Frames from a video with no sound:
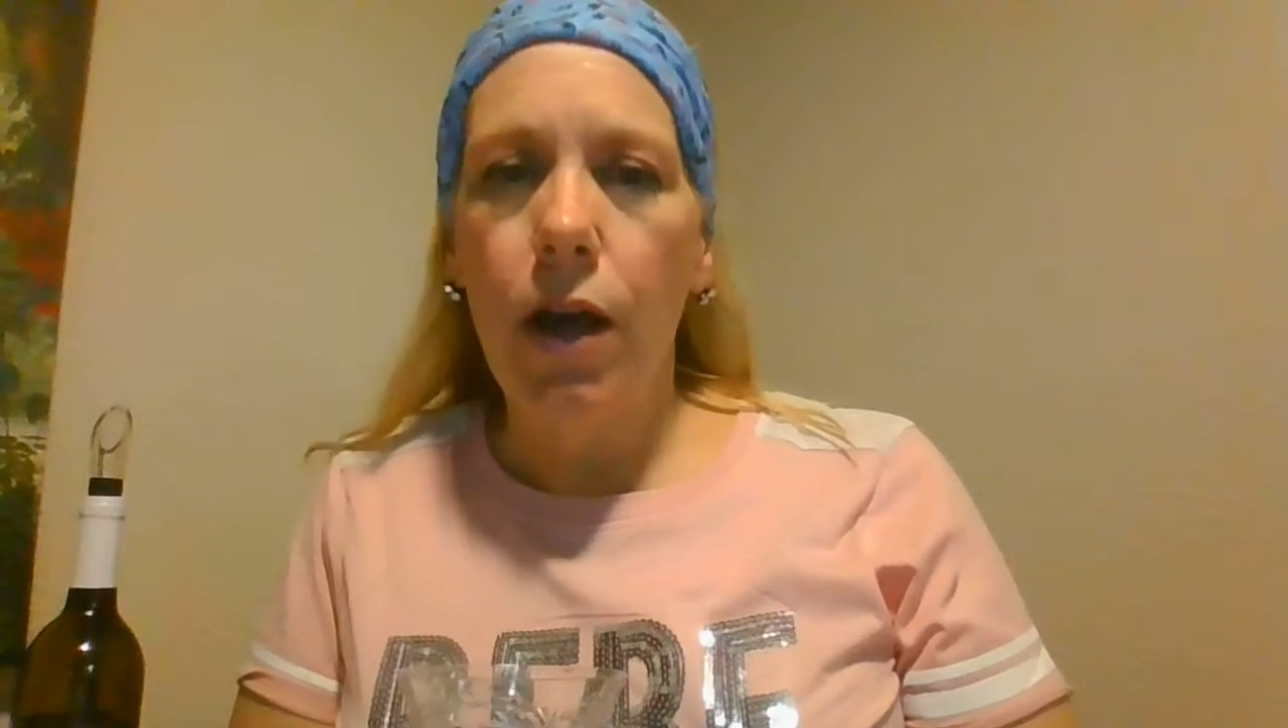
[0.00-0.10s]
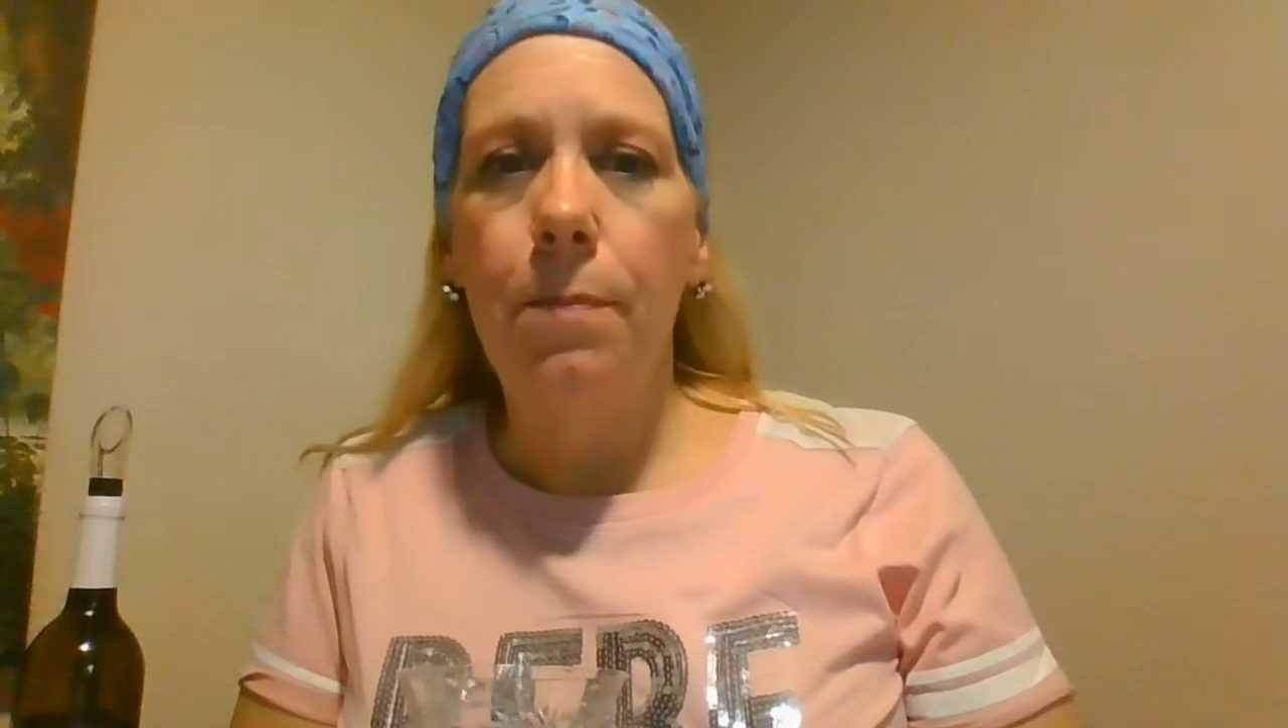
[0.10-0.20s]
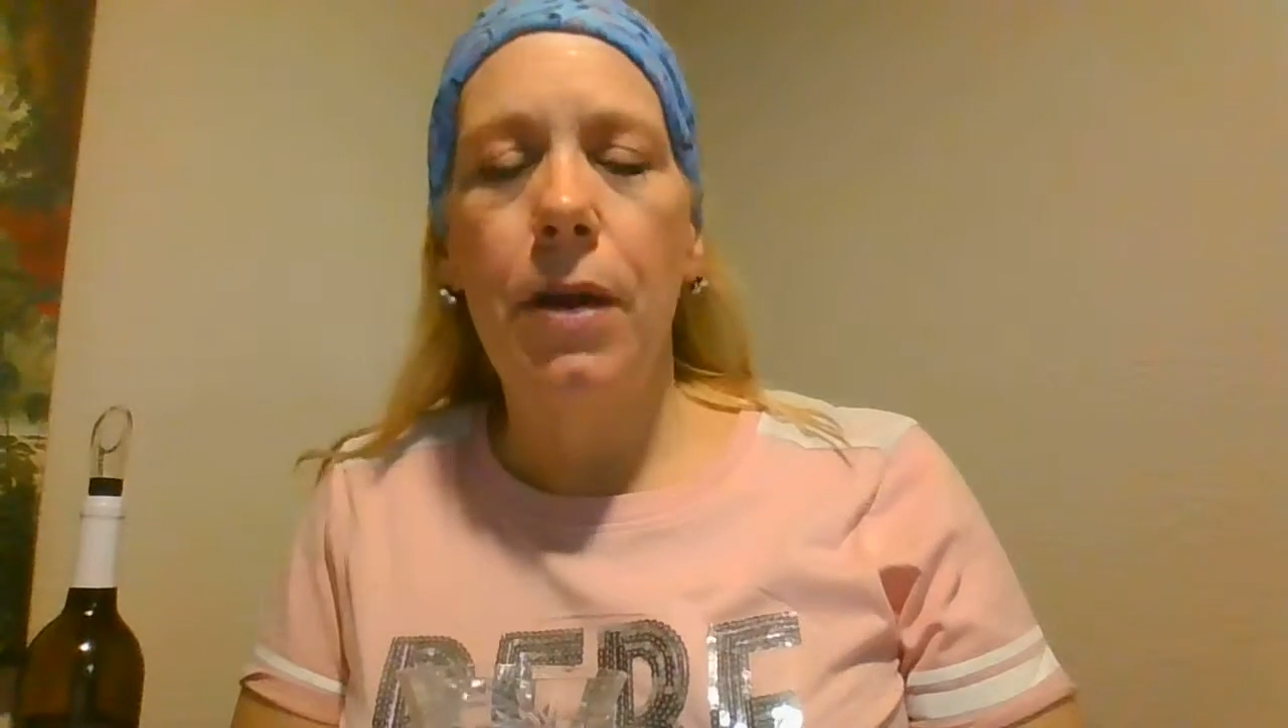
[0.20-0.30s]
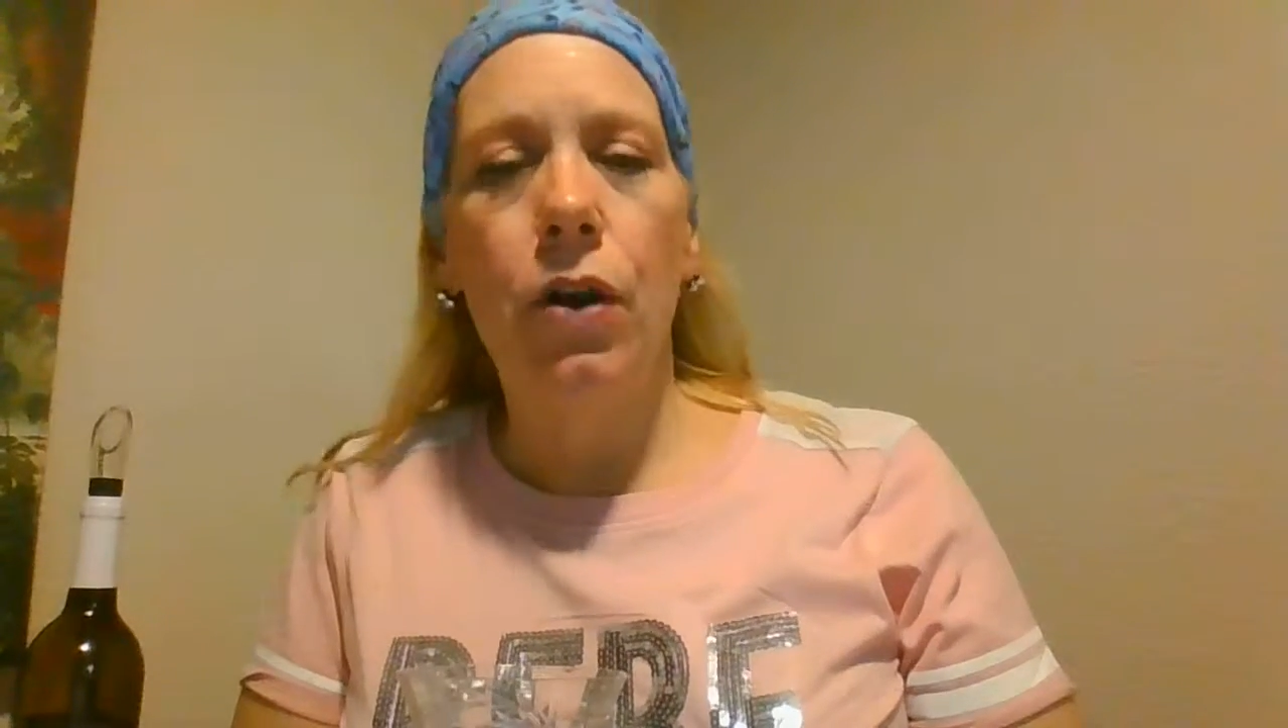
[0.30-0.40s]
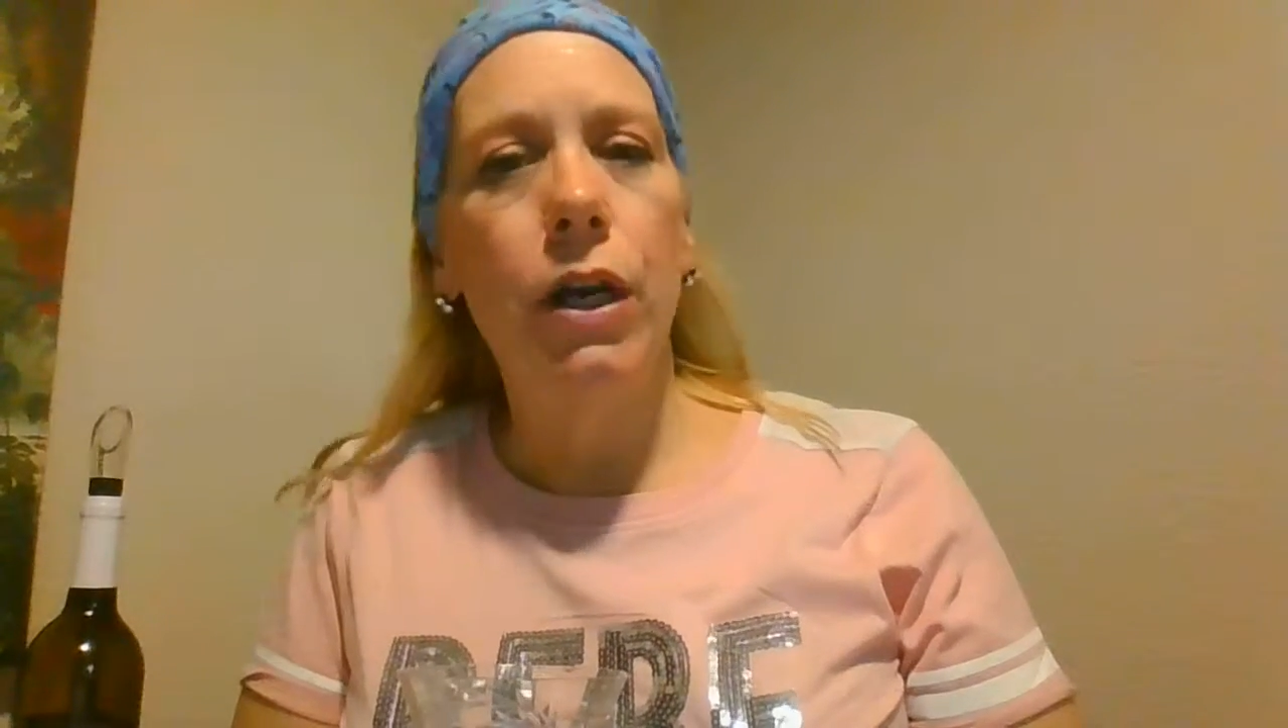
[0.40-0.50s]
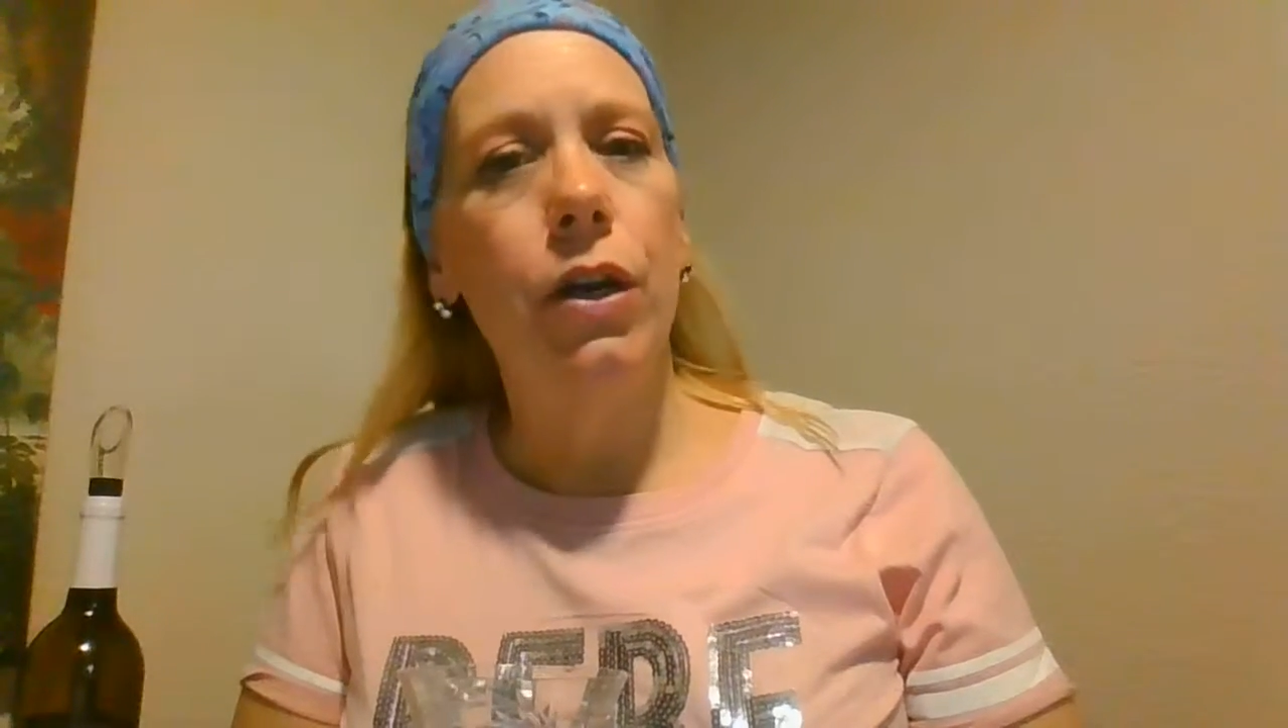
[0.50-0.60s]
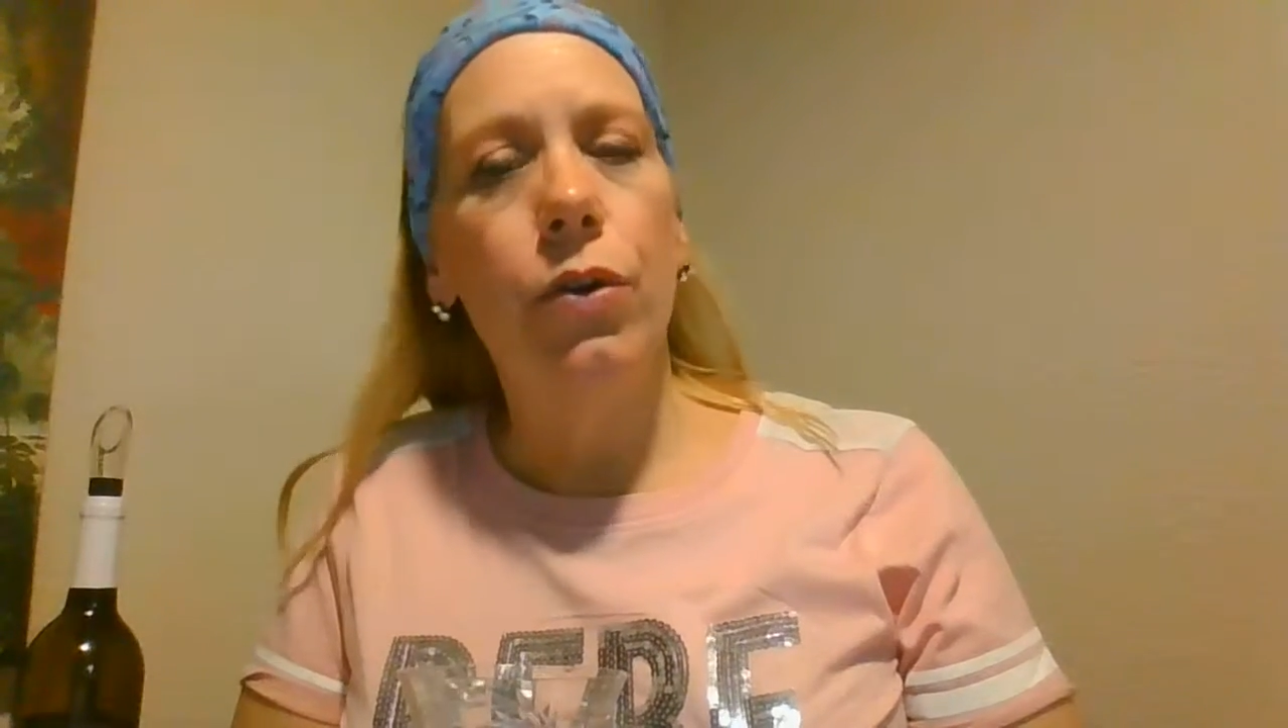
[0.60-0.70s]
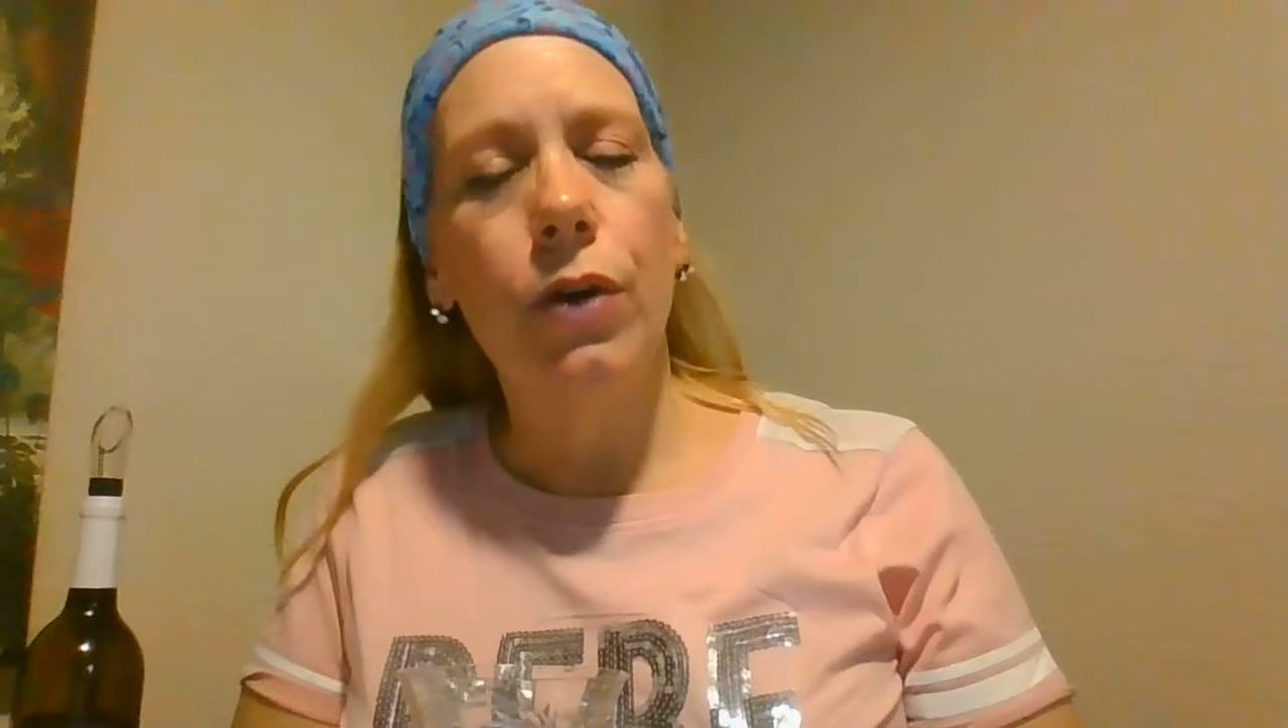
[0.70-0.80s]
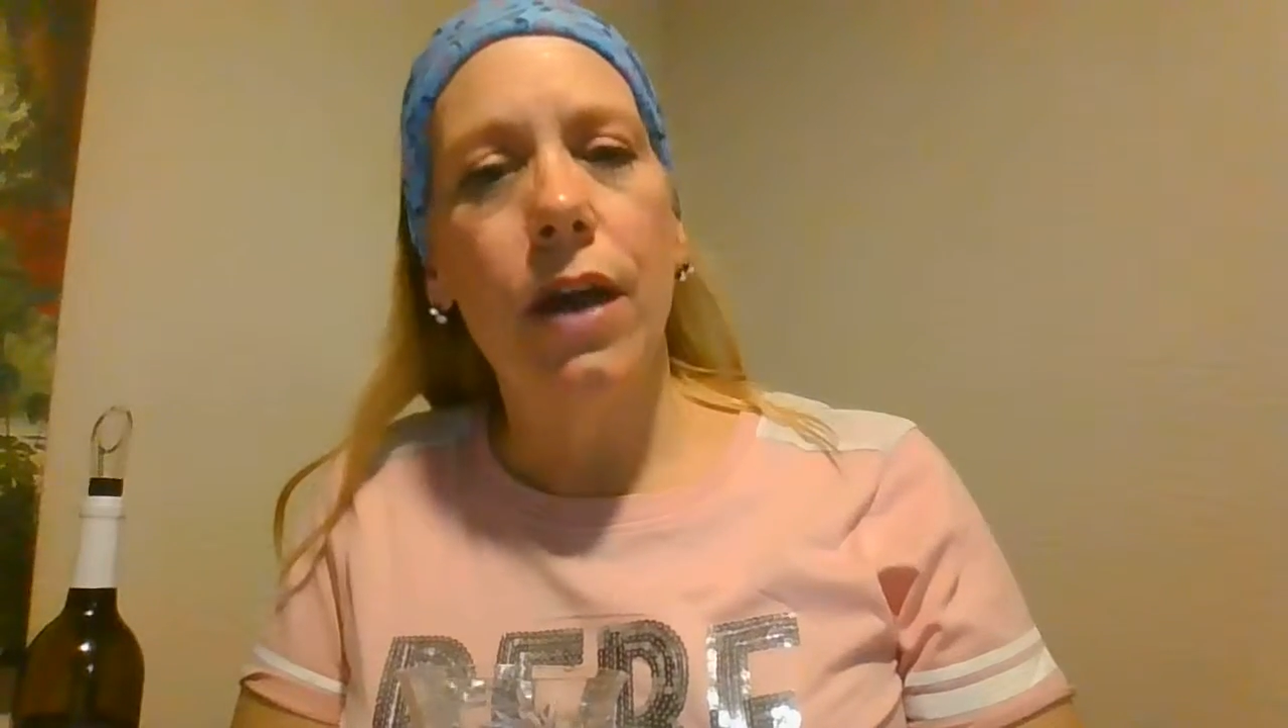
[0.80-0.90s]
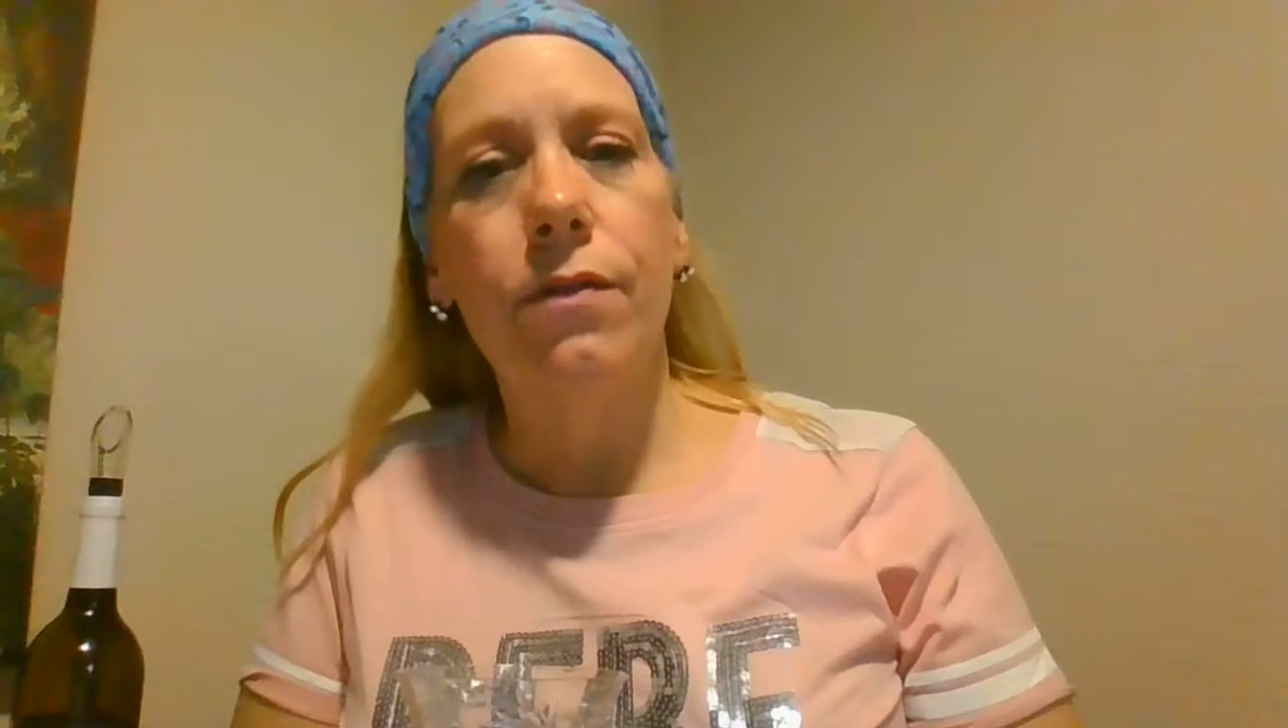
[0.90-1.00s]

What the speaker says: American oak